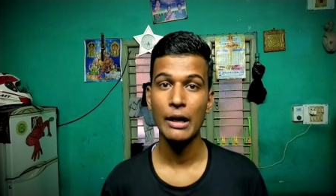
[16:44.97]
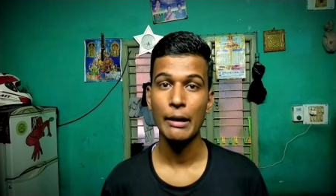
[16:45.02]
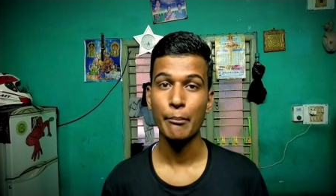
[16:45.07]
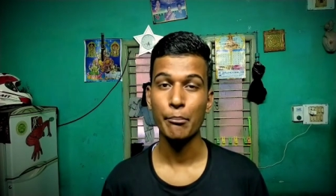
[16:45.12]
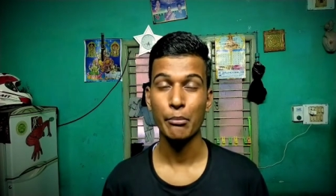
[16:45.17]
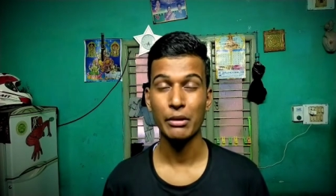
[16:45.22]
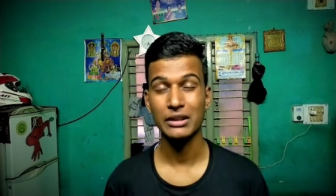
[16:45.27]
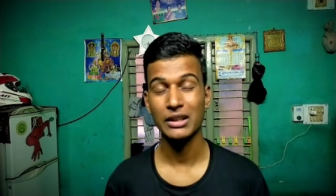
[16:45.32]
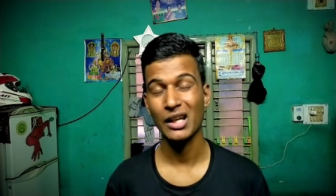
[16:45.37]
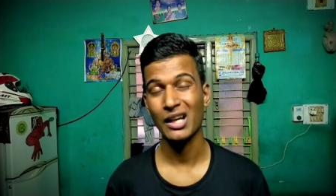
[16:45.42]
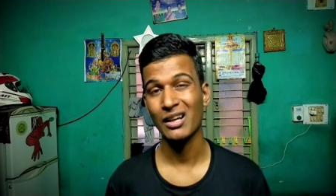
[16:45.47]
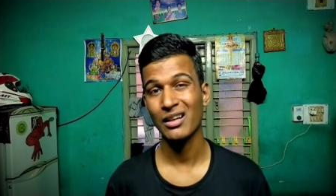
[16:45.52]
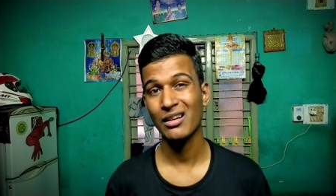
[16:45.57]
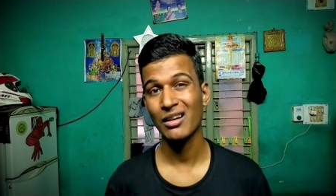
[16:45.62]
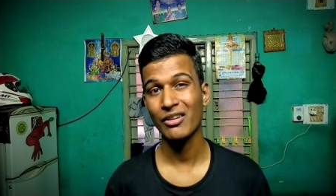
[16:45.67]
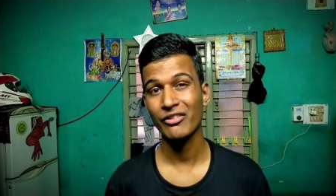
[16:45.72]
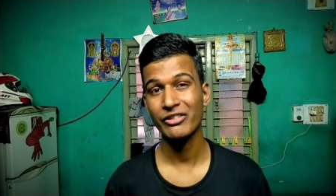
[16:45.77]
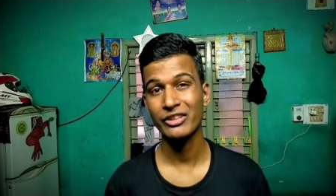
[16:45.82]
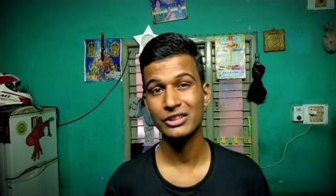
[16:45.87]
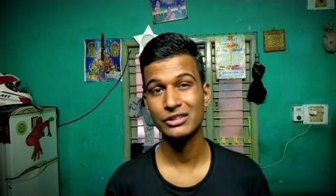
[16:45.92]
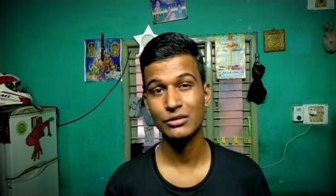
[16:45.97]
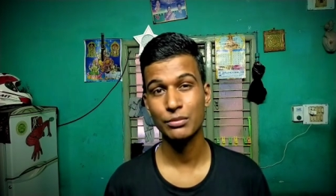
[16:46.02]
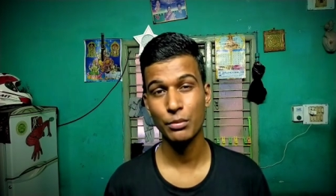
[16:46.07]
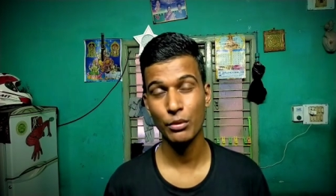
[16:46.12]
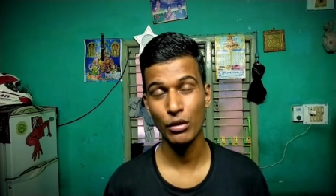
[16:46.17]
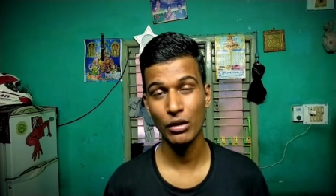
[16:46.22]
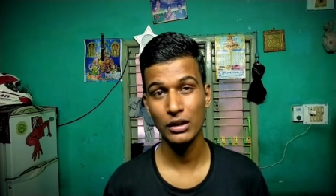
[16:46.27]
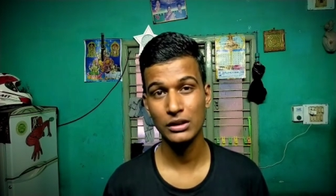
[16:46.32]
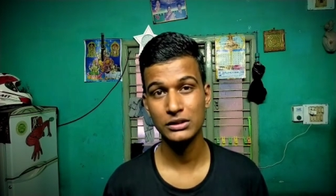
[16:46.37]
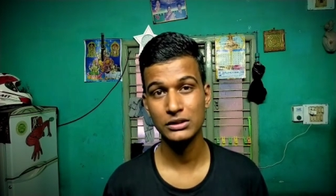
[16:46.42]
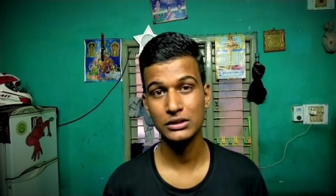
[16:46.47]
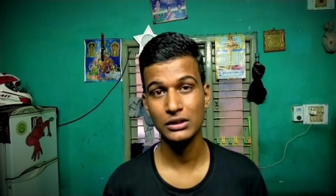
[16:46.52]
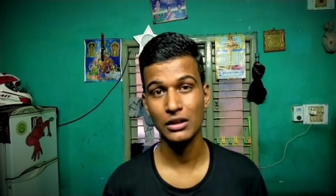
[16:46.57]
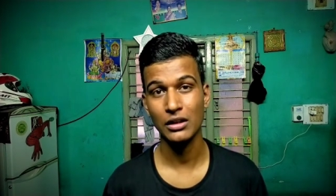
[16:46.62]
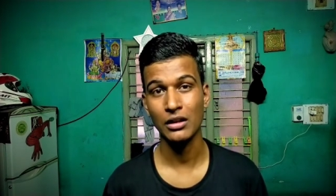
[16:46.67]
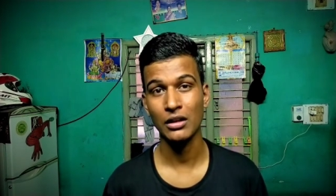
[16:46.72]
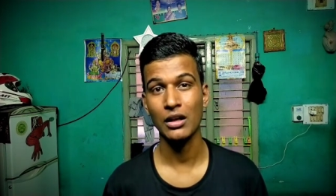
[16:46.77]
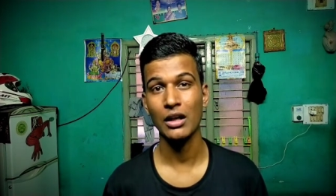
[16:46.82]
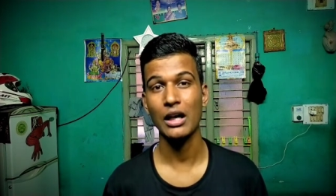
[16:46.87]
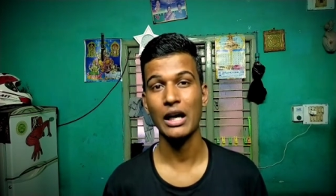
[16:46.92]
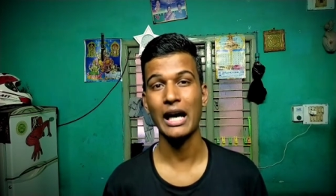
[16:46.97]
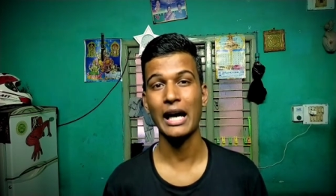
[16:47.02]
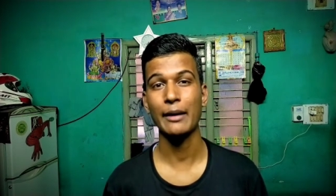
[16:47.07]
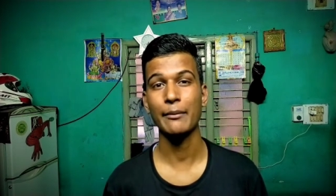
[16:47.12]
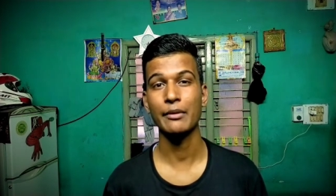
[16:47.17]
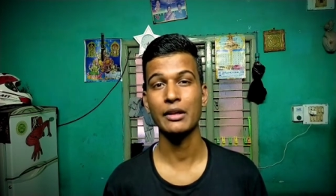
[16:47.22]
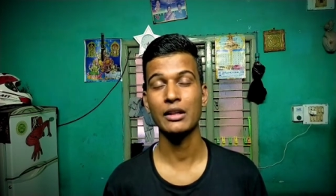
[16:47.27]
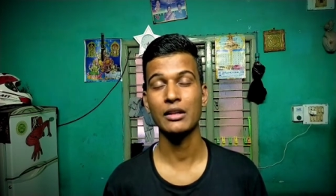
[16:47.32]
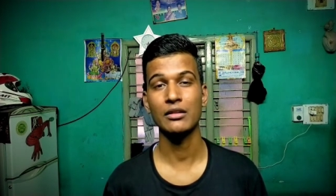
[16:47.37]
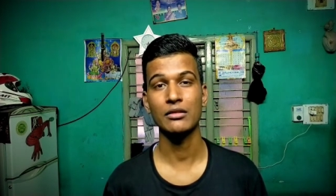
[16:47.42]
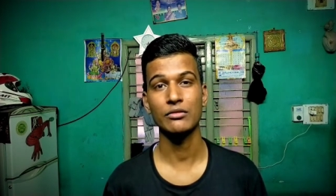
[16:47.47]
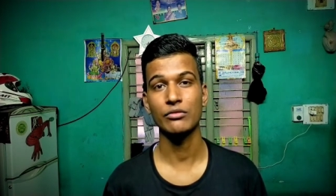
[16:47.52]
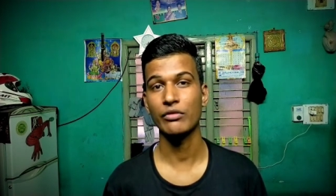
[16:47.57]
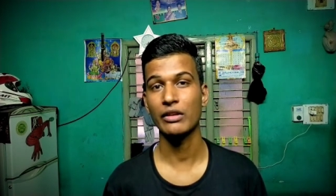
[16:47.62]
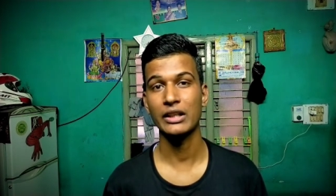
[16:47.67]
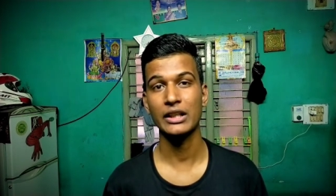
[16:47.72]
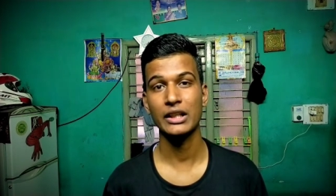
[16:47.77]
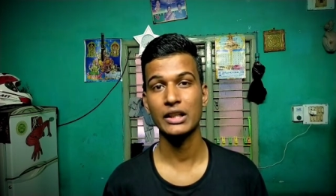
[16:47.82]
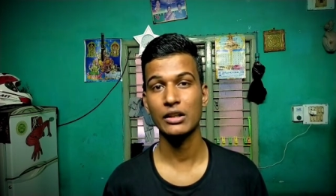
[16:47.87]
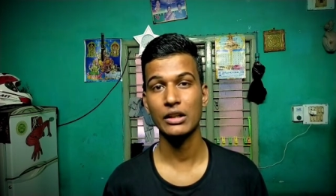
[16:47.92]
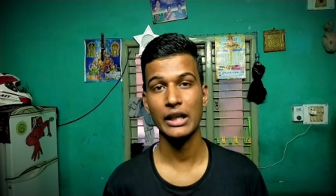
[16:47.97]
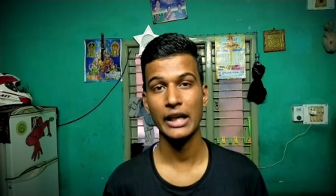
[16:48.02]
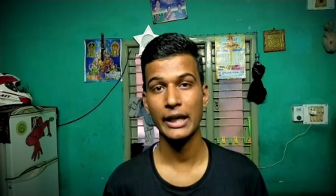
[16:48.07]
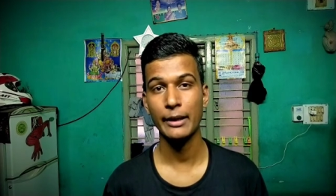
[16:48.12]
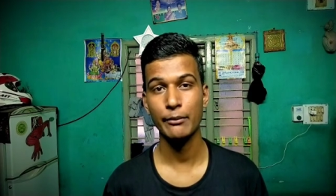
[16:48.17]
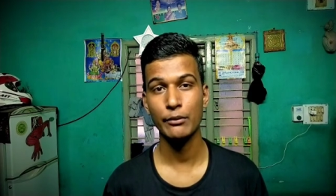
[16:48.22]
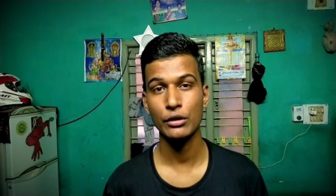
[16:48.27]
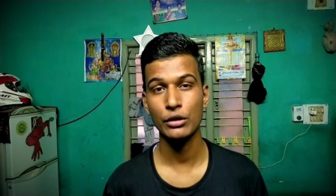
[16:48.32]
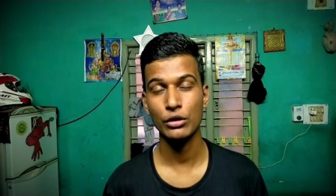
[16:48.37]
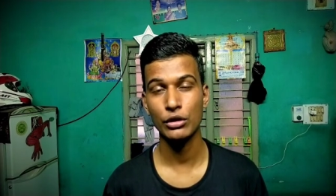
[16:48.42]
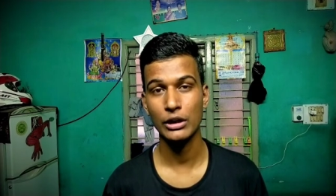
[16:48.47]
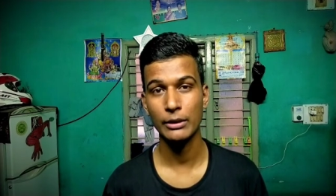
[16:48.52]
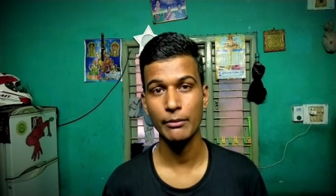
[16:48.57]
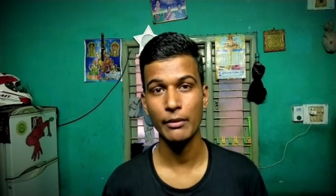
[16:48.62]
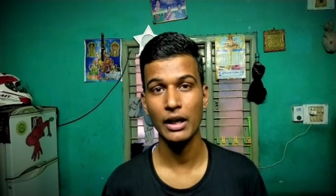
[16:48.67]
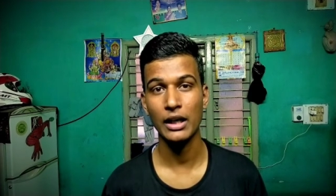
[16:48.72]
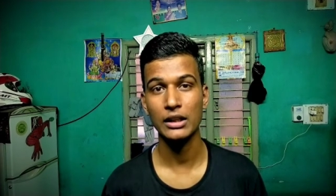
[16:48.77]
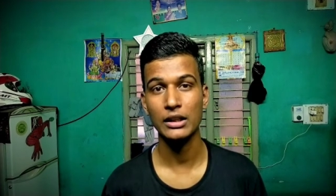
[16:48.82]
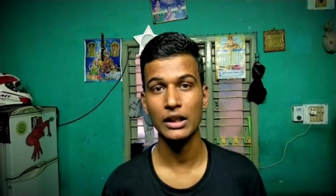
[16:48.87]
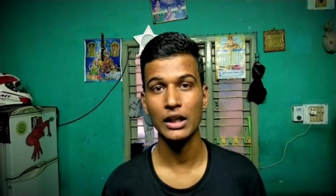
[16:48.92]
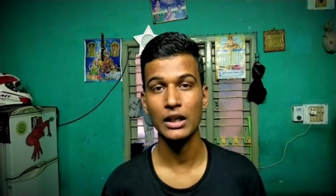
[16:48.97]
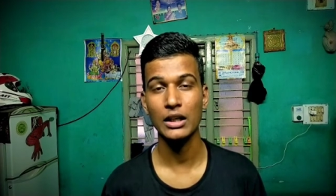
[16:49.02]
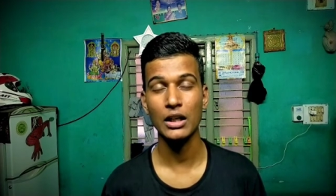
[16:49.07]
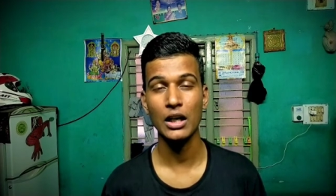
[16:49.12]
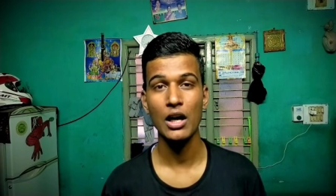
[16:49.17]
by the end of its production, I mean, when it came into the market,